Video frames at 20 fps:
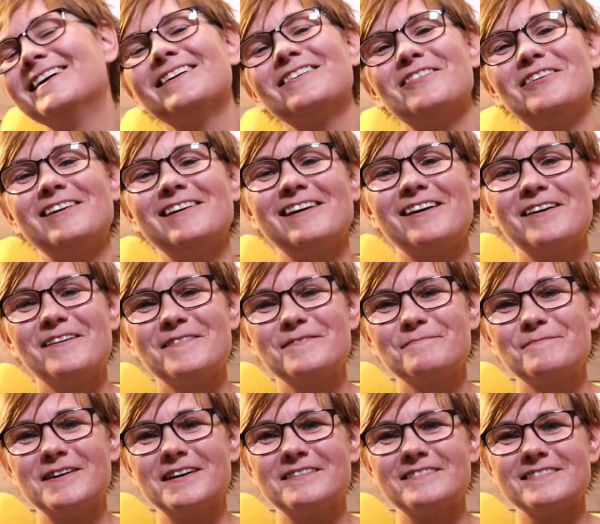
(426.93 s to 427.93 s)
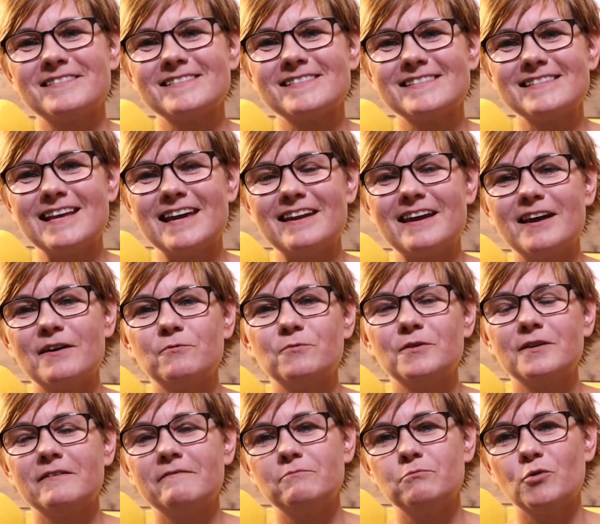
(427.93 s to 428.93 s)
color, because then I
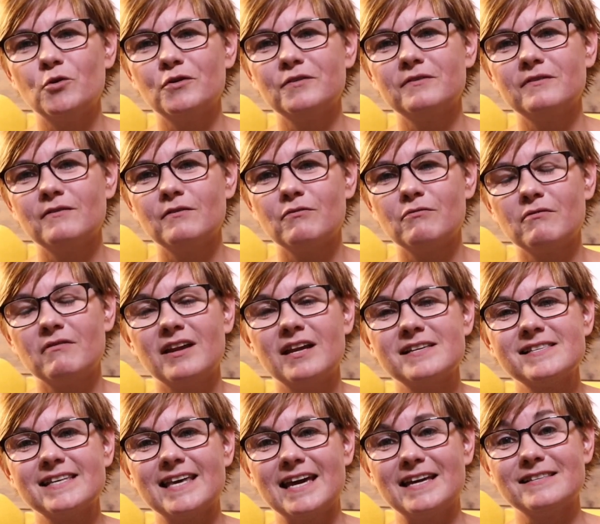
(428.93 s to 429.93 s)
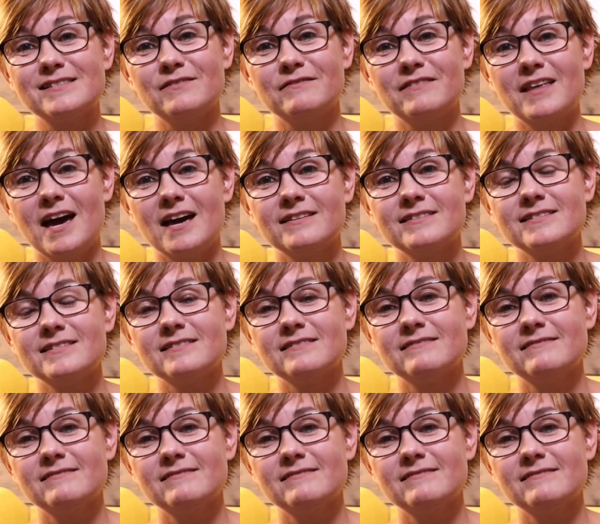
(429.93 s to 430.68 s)
would have bought 3 skeins of that.